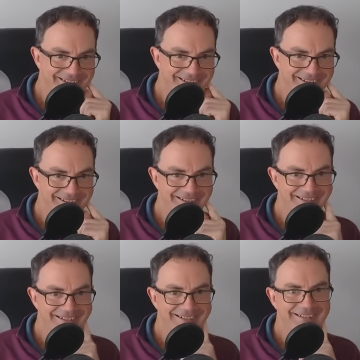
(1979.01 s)

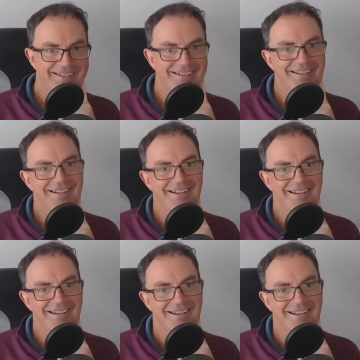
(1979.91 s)
No one is speaking in this clip.